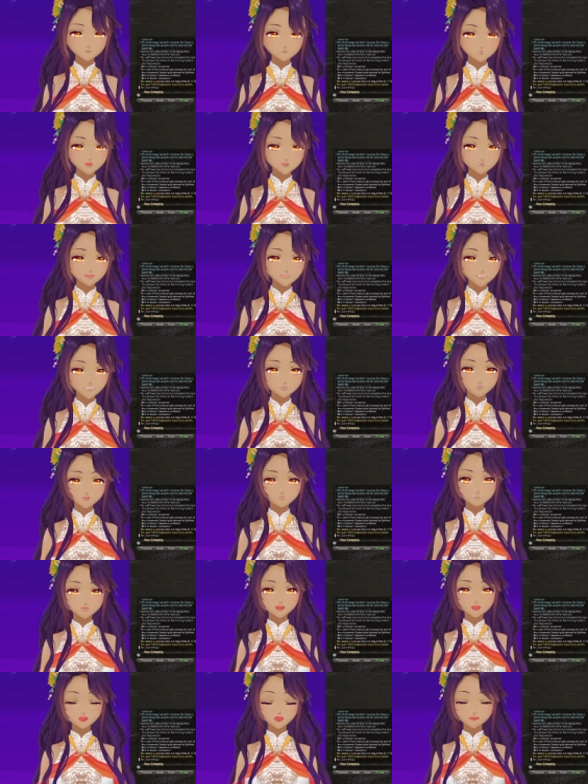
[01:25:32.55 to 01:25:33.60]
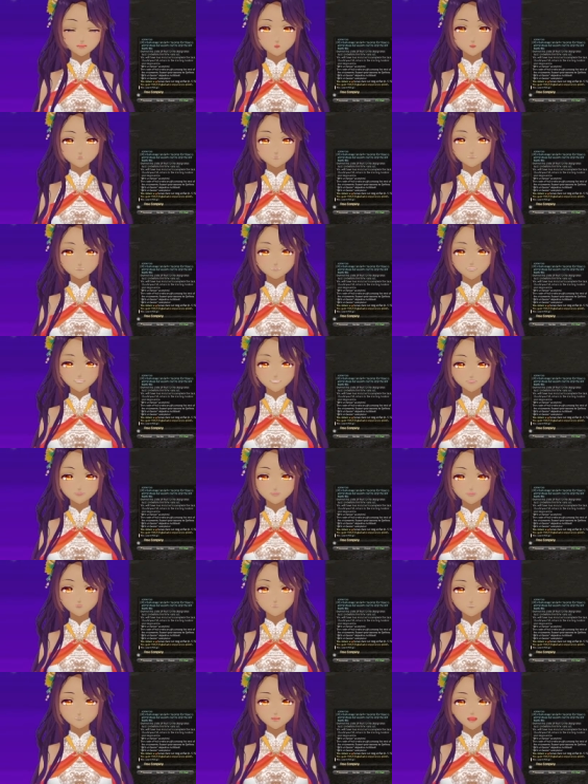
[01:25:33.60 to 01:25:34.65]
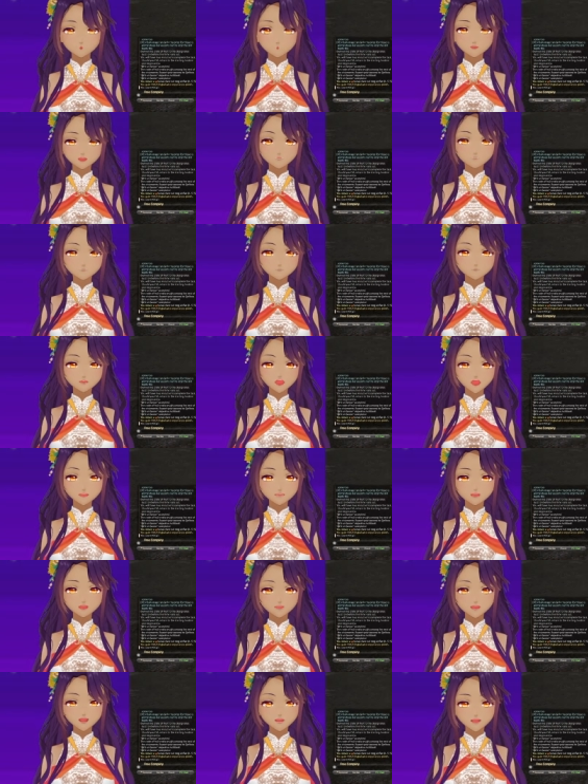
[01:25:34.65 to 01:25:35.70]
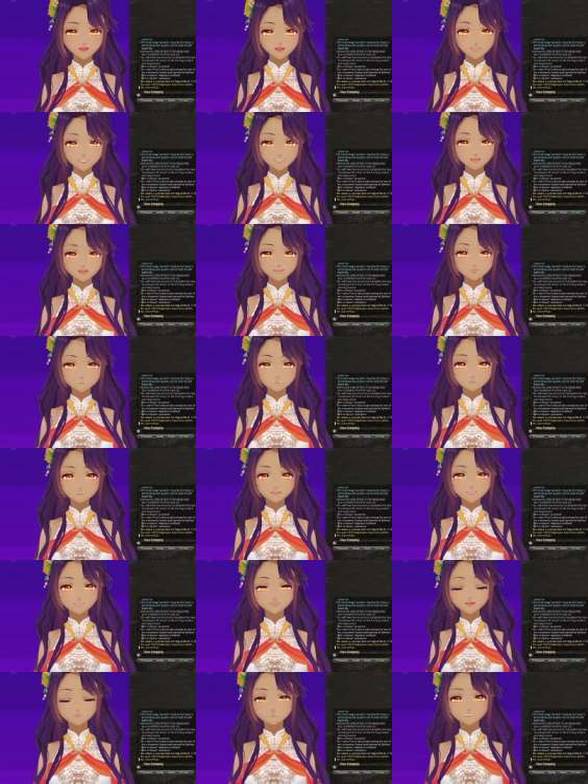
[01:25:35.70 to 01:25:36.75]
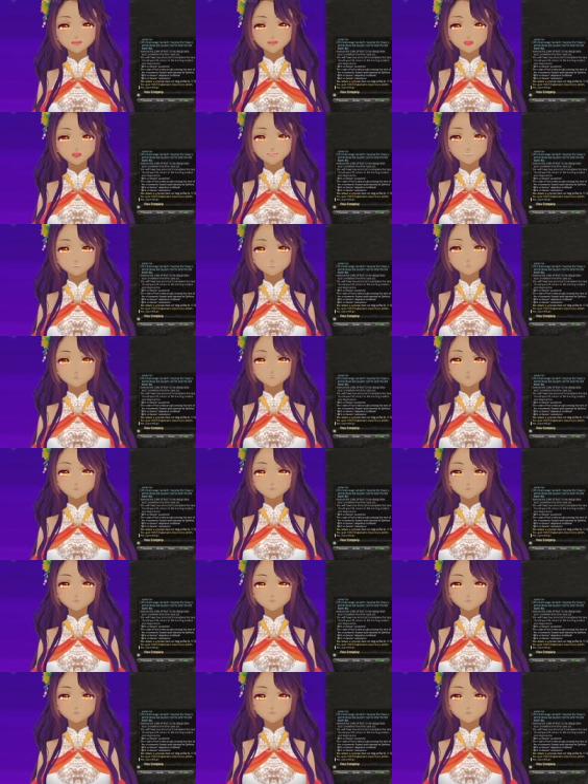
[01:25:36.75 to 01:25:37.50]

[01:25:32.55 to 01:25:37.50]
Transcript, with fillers: The child is in a vulnerable state, and I would fortify her against further sickness.